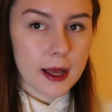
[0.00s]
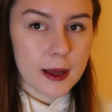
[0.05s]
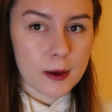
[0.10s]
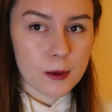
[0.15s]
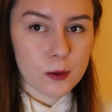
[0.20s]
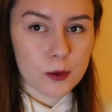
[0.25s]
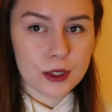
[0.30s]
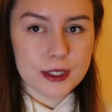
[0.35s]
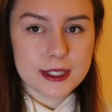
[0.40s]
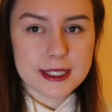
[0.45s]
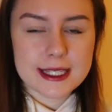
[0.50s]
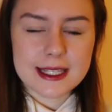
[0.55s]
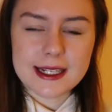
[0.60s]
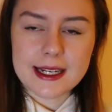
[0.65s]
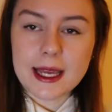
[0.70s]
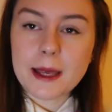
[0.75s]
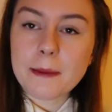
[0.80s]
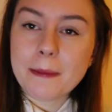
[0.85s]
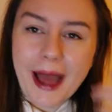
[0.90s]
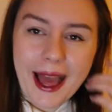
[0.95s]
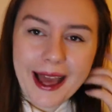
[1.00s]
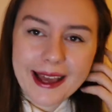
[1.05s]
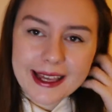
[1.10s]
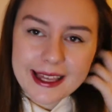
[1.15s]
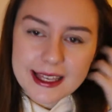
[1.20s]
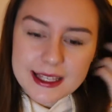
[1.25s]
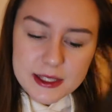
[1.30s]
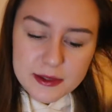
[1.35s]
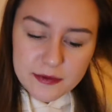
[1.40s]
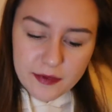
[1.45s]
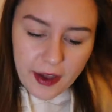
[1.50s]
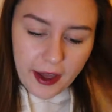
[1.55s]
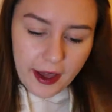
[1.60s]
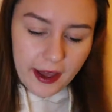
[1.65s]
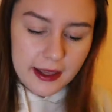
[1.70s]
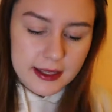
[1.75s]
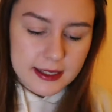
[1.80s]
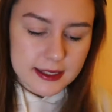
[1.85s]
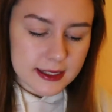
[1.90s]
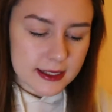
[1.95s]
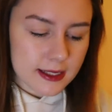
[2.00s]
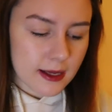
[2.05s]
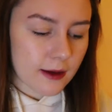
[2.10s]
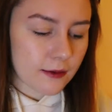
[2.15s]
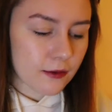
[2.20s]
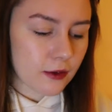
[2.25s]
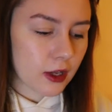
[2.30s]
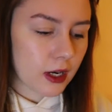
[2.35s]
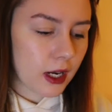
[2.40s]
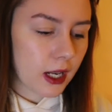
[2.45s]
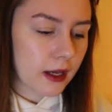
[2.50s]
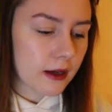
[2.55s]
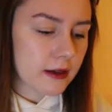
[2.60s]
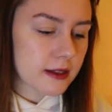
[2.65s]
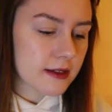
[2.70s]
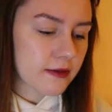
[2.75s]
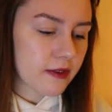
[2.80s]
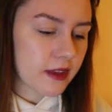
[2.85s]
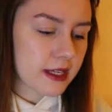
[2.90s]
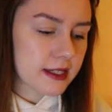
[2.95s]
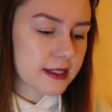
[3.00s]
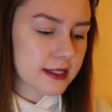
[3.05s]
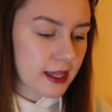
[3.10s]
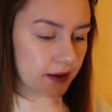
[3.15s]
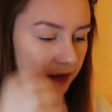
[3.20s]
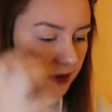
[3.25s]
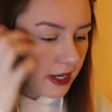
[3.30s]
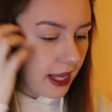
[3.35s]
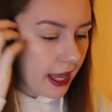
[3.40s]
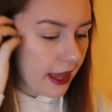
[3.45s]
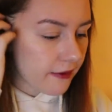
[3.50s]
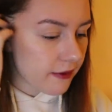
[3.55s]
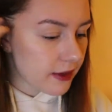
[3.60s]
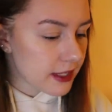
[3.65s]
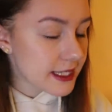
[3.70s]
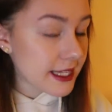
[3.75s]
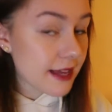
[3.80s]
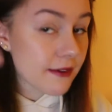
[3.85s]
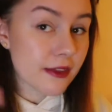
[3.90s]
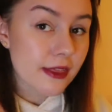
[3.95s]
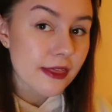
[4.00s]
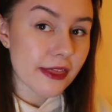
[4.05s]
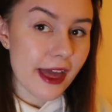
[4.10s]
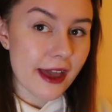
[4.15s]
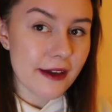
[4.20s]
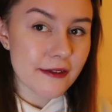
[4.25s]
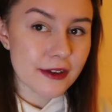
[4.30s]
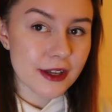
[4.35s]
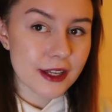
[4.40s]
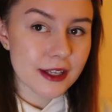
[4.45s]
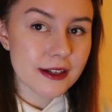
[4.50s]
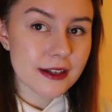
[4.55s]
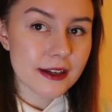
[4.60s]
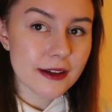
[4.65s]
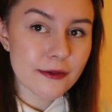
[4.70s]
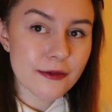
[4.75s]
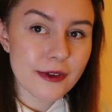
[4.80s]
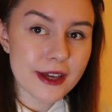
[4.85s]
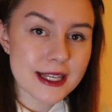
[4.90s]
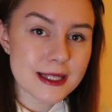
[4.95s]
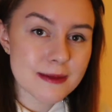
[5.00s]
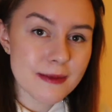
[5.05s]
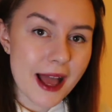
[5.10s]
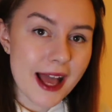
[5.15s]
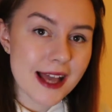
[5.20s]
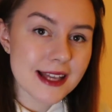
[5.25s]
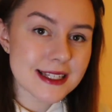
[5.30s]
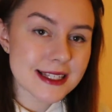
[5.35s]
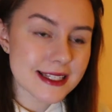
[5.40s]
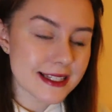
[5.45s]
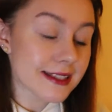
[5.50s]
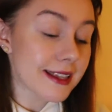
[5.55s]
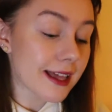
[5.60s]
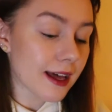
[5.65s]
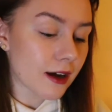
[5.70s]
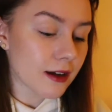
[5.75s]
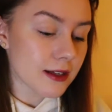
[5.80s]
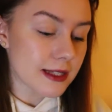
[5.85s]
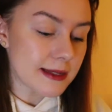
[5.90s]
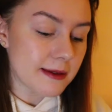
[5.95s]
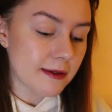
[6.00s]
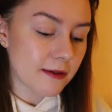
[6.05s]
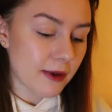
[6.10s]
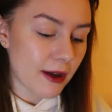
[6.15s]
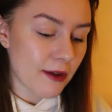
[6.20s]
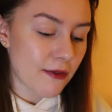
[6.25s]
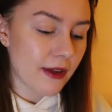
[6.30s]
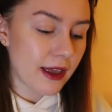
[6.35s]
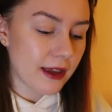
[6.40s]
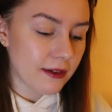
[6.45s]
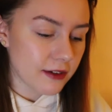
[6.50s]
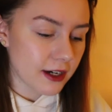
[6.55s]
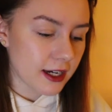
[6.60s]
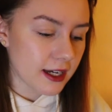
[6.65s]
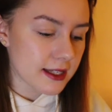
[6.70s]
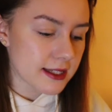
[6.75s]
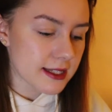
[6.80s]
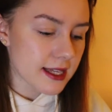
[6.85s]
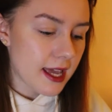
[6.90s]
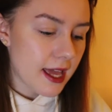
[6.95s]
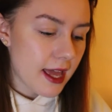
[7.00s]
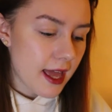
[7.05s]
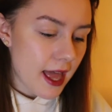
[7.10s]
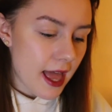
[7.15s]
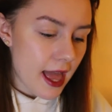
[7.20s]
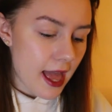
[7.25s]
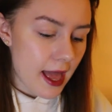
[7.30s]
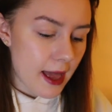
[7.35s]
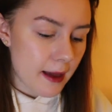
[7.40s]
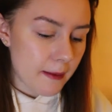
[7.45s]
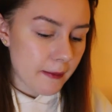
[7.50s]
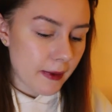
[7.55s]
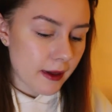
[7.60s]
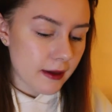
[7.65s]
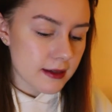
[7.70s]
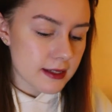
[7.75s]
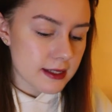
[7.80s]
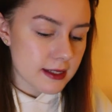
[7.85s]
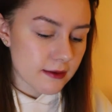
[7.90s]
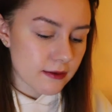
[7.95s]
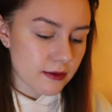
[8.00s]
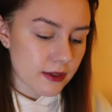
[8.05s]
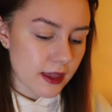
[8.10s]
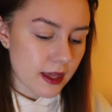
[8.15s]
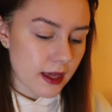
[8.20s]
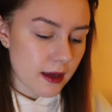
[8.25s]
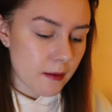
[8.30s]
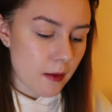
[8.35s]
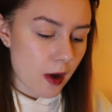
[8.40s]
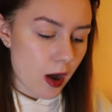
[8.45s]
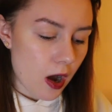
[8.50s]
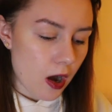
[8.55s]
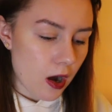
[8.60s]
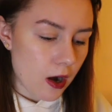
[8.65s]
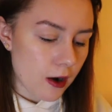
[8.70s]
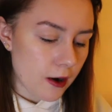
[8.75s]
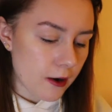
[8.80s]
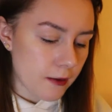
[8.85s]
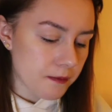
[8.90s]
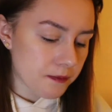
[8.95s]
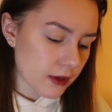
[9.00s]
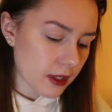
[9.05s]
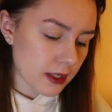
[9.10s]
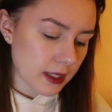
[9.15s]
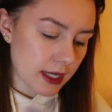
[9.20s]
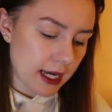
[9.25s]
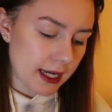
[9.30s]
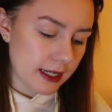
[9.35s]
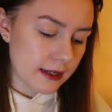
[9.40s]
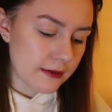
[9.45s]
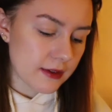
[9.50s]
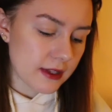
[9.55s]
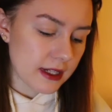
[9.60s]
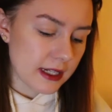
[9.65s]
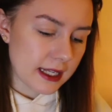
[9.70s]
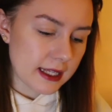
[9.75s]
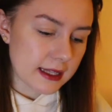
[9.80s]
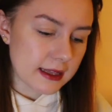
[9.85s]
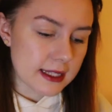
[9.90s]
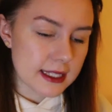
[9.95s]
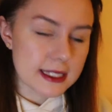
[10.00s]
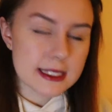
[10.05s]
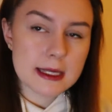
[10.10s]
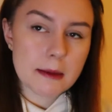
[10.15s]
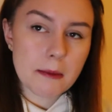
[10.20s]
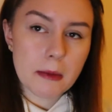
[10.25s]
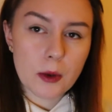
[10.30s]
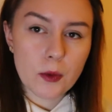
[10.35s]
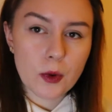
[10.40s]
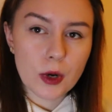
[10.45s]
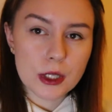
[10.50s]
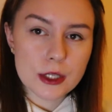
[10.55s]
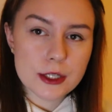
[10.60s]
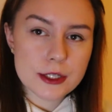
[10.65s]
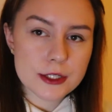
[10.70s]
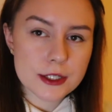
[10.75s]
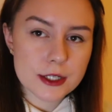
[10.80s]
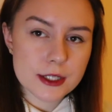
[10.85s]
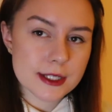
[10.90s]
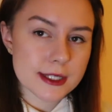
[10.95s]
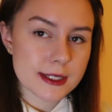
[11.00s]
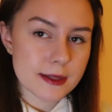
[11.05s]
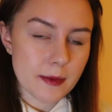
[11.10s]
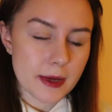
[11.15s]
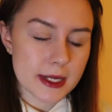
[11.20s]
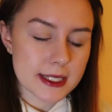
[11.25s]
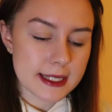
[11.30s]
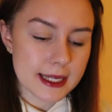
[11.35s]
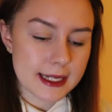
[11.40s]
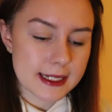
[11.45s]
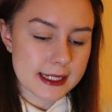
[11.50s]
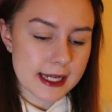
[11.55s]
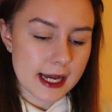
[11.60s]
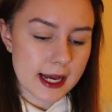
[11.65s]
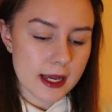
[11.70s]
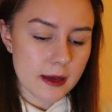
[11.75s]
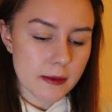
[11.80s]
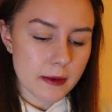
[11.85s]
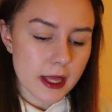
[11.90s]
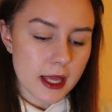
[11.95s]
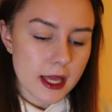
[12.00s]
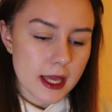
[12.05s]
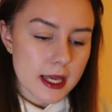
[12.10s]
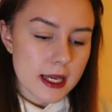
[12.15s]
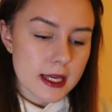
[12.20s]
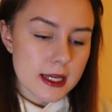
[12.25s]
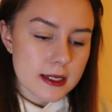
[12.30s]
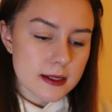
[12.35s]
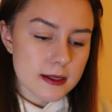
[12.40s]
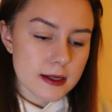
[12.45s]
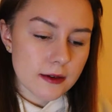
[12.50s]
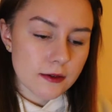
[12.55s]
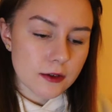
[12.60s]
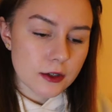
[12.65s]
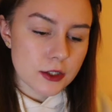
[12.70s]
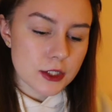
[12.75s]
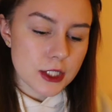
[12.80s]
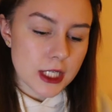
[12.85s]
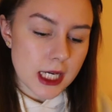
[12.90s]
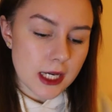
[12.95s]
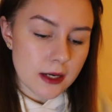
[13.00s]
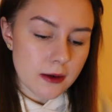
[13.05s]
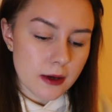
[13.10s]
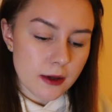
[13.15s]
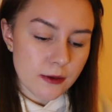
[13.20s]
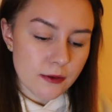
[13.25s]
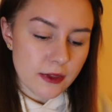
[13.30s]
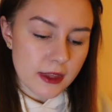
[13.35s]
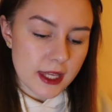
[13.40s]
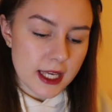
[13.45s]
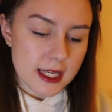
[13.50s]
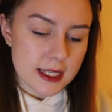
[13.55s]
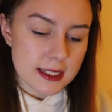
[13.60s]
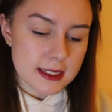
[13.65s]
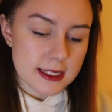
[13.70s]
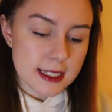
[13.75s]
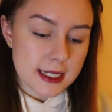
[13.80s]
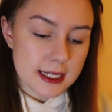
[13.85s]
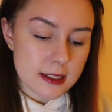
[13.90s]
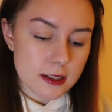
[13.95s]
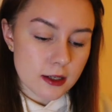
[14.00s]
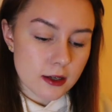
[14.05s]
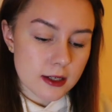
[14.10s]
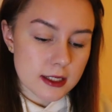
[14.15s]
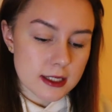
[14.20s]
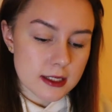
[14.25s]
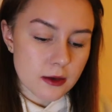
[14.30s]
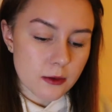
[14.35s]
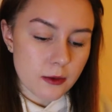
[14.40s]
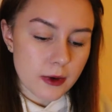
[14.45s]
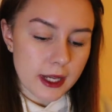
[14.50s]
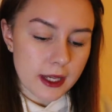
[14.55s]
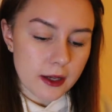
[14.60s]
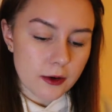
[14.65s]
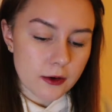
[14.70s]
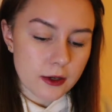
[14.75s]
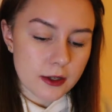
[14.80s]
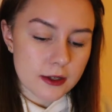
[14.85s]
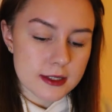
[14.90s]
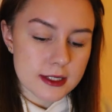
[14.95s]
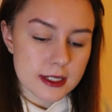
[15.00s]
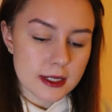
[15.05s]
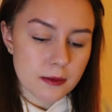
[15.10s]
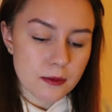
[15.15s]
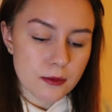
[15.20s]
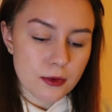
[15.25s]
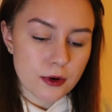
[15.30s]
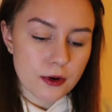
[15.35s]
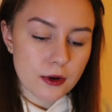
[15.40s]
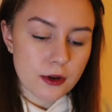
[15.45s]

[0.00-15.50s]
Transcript: ones in like packets first. So I've got loads of these Seventh Heaven face masks. They are some of my favourites, and most of them are kind of like the similar ones just because of my skin type. So I've got two of these Detox Away Oils and